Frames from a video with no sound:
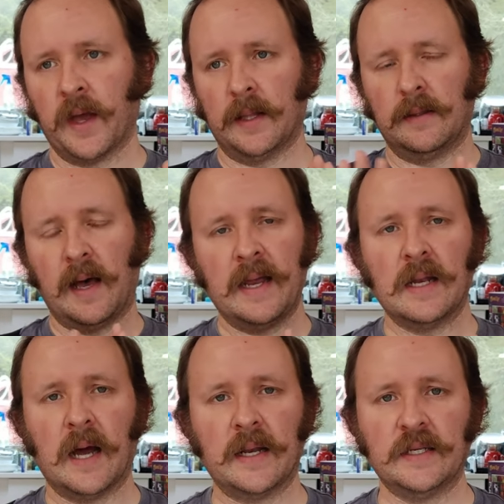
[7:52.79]
a light
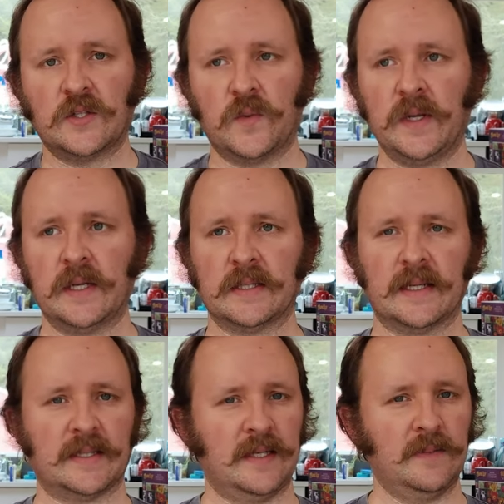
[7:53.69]
honey sweetness
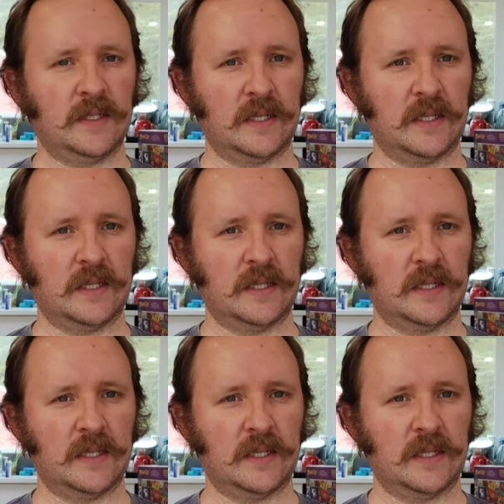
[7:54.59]
that seems